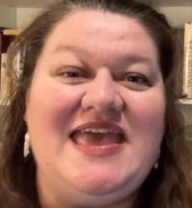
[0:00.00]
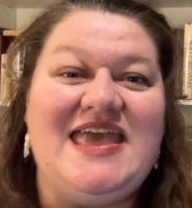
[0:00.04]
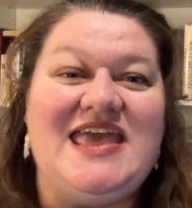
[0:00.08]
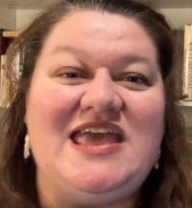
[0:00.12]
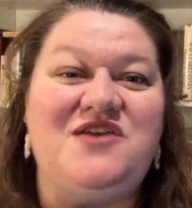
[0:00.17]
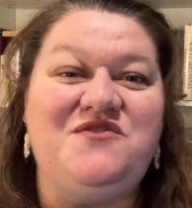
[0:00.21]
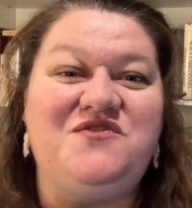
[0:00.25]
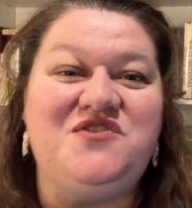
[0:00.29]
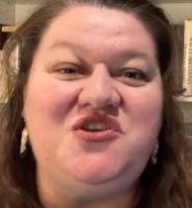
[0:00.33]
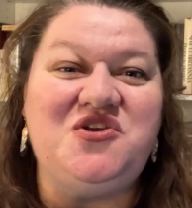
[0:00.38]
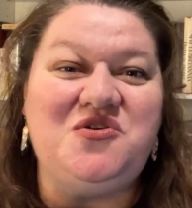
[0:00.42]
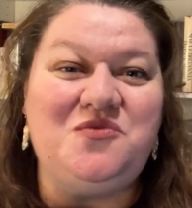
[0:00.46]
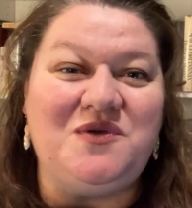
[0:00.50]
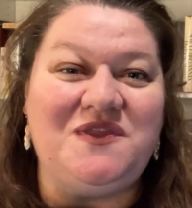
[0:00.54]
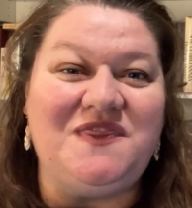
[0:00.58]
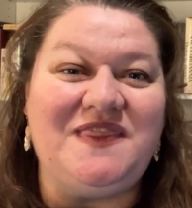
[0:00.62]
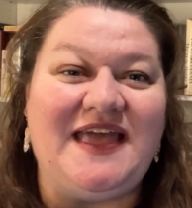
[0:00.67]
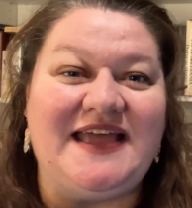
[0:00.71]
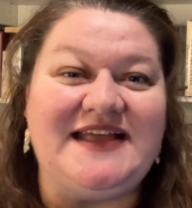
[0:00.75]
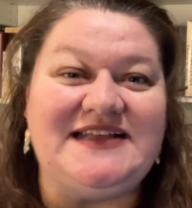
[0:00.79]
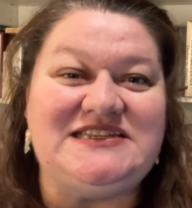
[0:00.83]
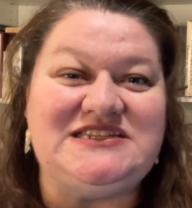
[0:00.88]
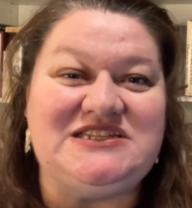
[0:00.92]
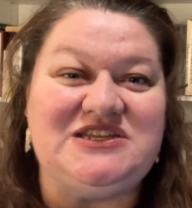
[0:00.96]
If you would
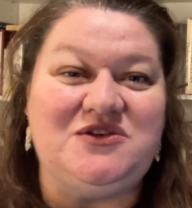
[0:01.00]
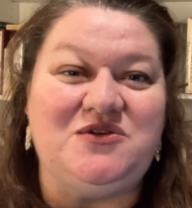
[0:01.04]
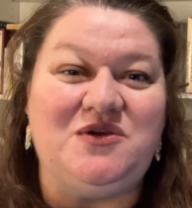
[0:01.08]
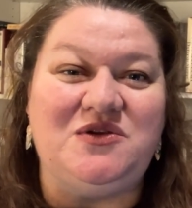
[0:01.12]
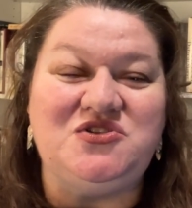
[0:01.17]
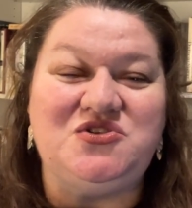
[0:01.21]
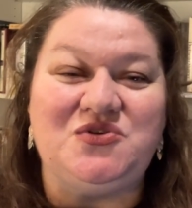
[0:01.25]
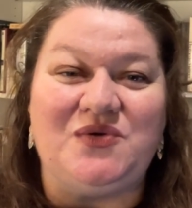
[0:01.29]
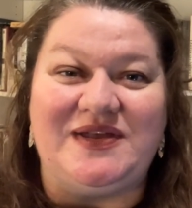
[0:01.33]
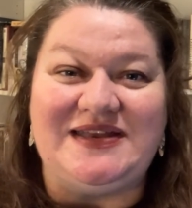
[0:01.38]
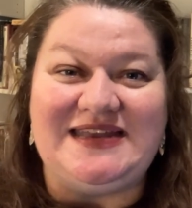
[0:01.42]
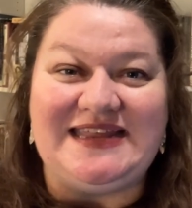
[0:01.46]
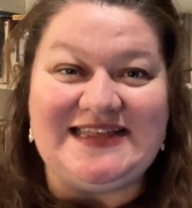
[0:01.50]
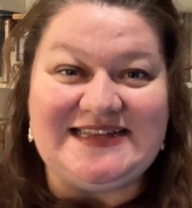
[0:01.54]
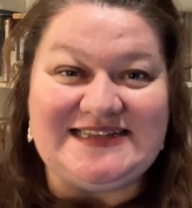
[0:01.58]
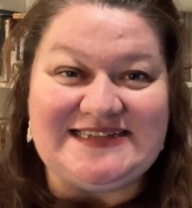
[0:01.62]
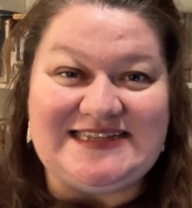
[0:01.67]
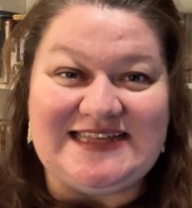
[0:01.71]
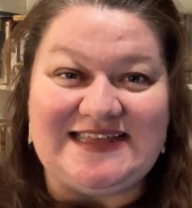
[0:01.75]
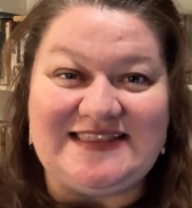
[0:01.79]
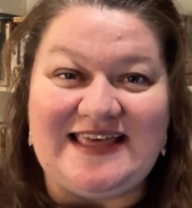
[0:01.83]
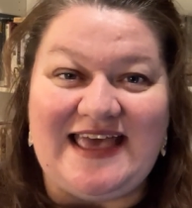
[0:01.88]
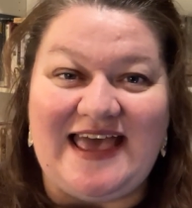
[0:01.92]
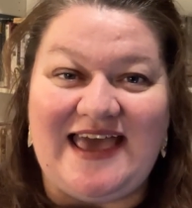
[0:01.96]
like to join
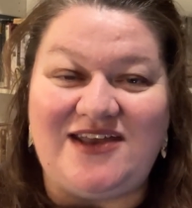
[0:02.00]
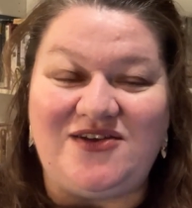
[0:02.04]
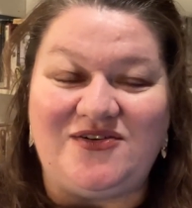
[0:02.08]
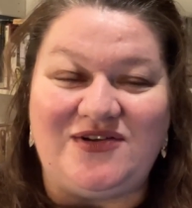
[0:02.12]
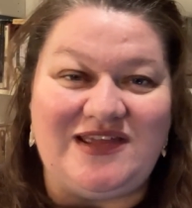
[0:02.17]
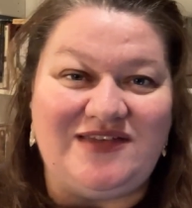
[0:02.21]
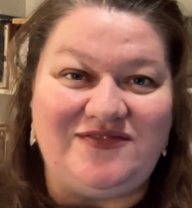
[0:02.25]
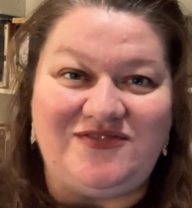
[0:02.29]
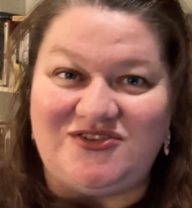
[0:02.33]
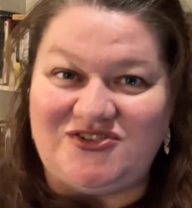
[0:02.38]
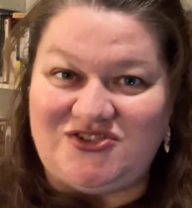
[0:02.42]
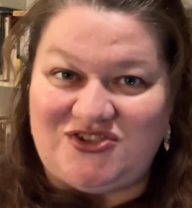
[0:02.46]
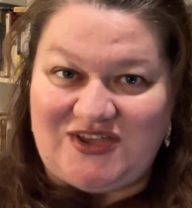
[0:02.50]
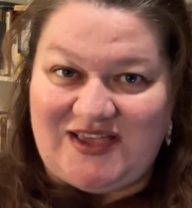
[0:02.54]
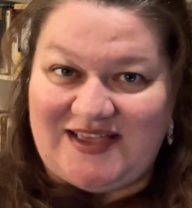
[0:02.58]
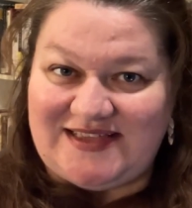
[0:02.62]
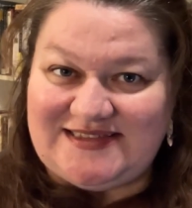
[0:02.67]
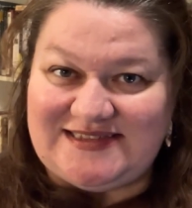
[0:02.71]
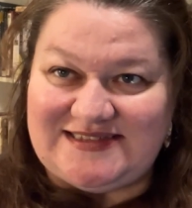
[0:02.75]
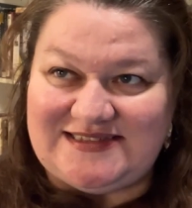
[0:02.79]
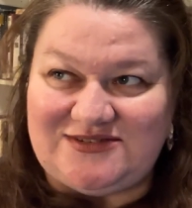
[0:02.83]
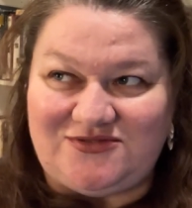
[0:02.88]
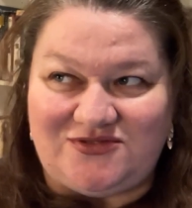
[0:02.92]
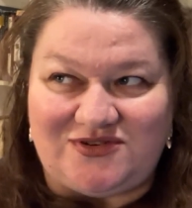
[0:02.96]
into that or even
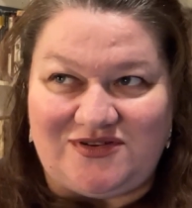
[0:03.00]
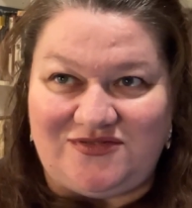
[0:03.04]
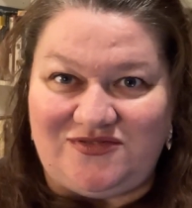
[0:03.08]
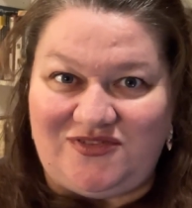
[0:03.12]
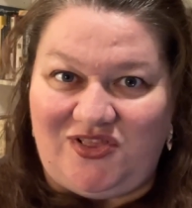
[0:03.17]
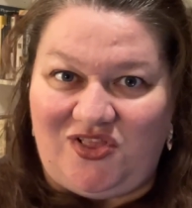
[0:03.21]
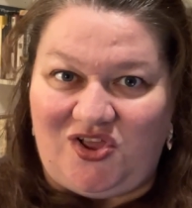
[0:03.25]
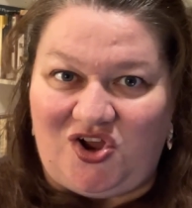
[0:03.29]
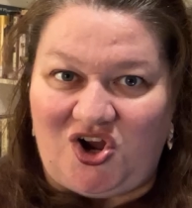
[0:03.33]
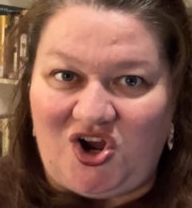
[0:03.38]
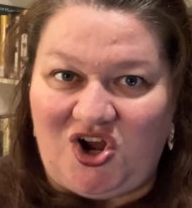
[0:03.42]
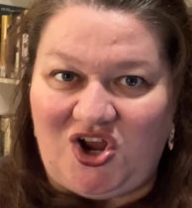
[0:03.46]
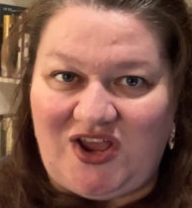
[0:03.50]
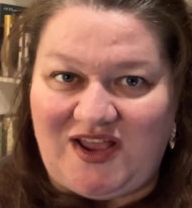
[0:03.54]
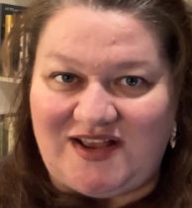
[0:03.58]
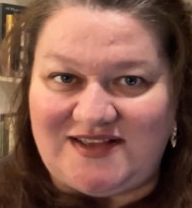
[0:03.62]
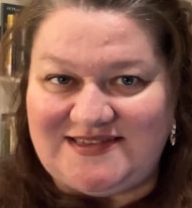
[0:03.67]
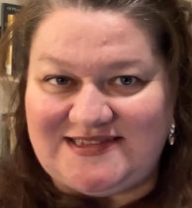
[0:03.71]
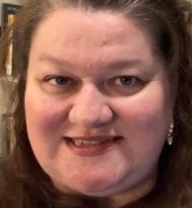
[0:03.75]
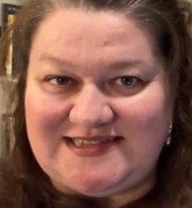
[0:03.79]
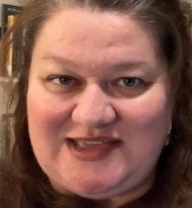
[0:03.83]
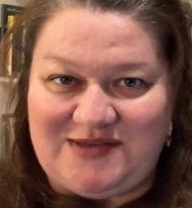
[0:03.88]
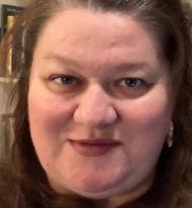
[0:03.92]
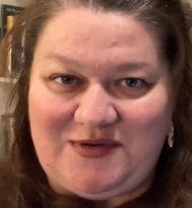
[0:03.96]
just sort of lurk
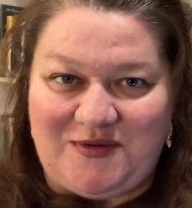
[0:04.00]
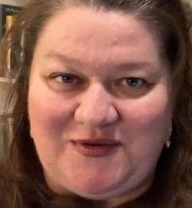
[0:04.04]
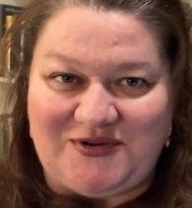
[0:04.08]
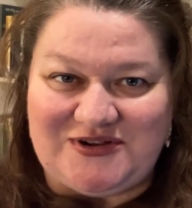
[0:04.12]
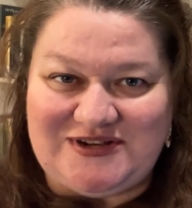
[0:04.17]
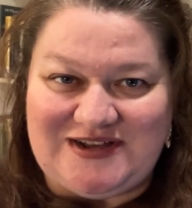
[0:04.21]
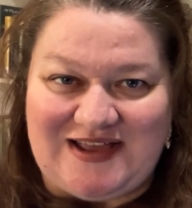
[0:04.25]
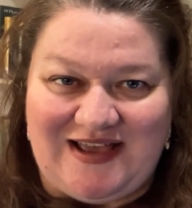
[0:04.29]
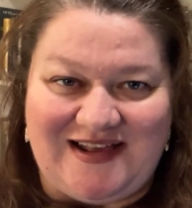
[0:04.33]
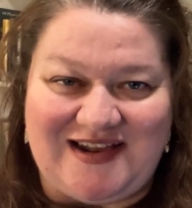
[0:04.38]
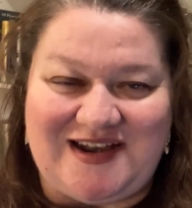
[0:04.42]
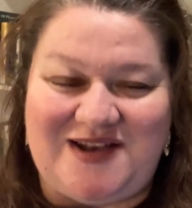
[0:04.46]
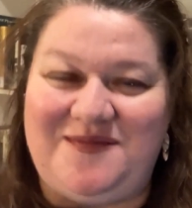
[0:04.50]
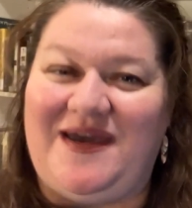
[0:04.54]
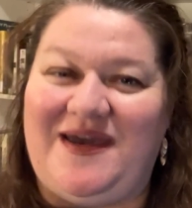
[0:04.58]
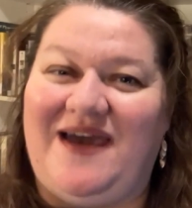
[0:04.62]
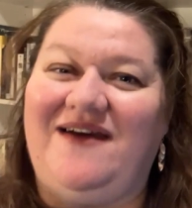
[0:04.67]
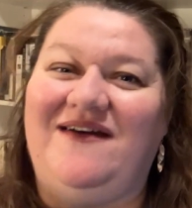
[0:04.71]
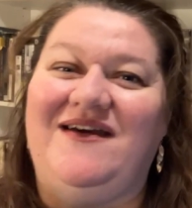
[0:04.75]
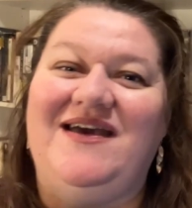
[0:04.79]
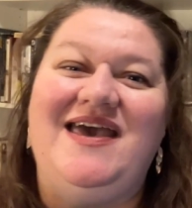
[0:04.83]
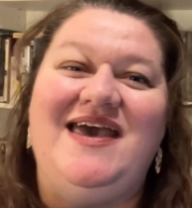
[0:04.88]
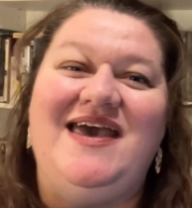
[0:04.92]
and see what we're talking about,